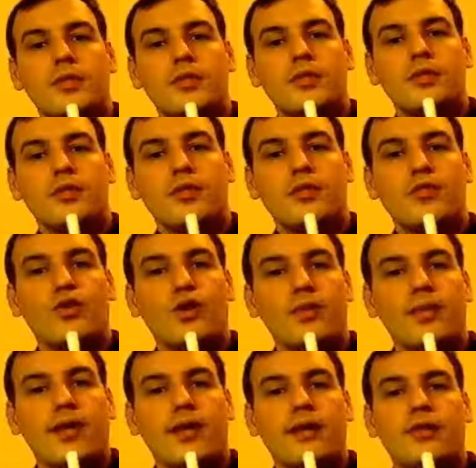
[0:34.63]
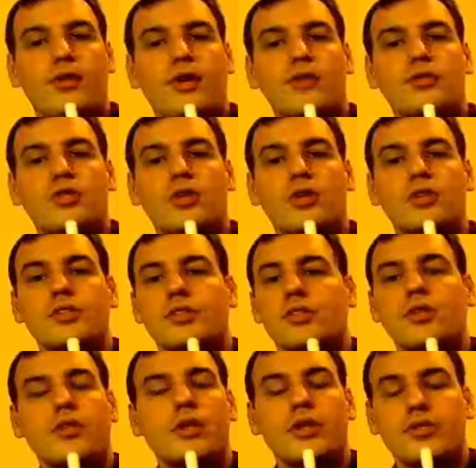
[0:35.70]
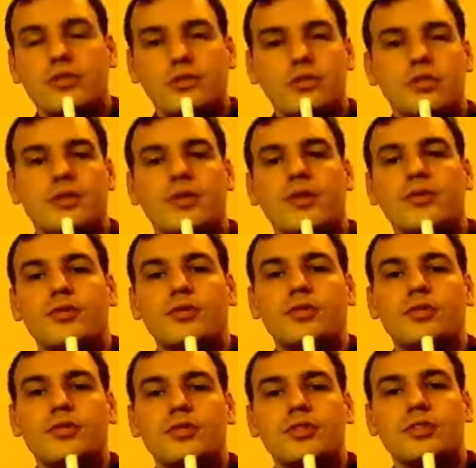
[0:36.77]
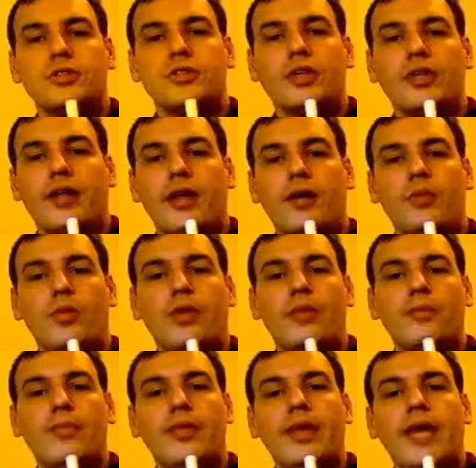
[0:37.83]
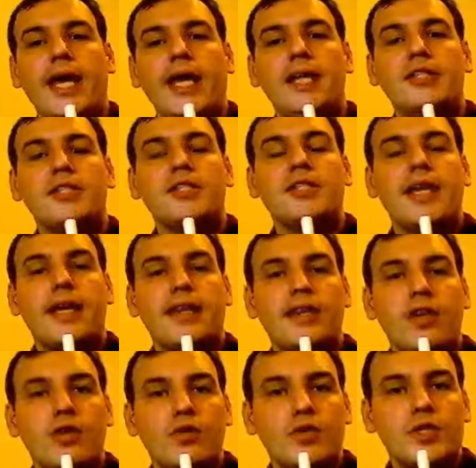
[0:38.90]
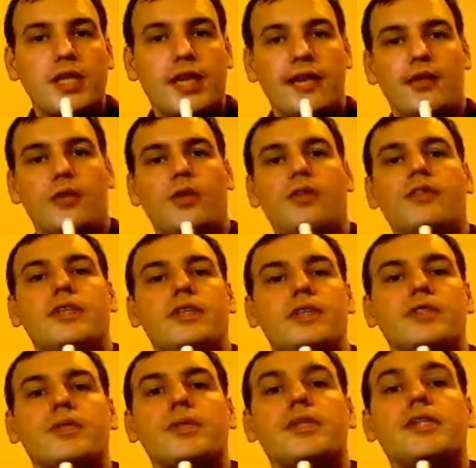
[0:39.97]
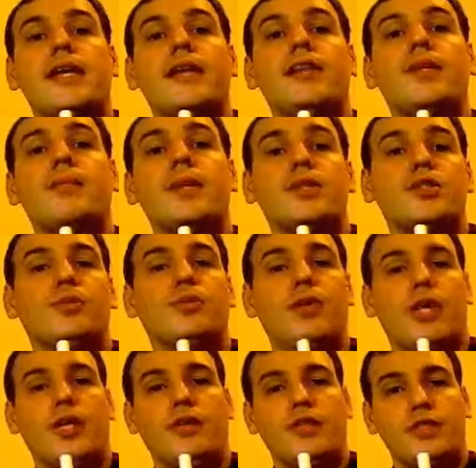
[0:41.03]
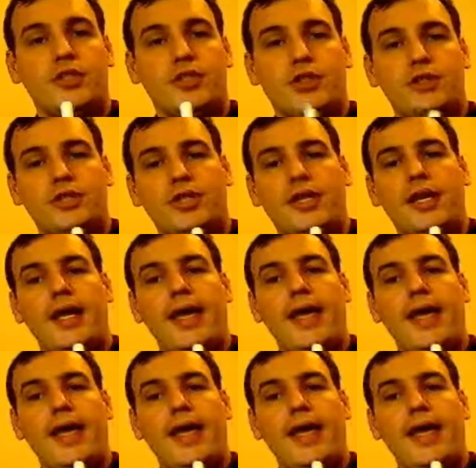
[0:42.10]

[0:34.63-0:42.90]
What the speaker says: to confirm that if you have Strong's Concordance or some other tools to look that up with. And he says, take the oversight thereof. He tells them to take the bishopric of the church,